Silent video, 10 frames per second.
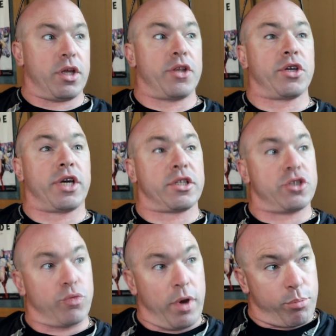Then you
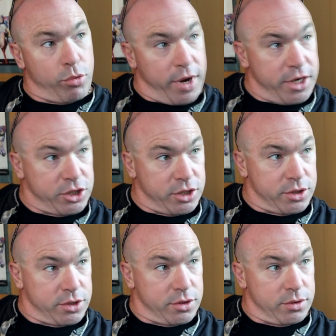got your
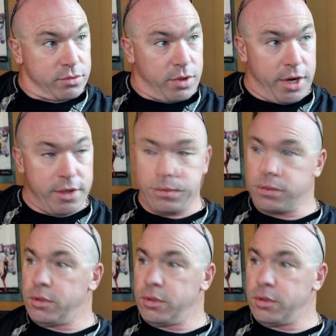reparations, right?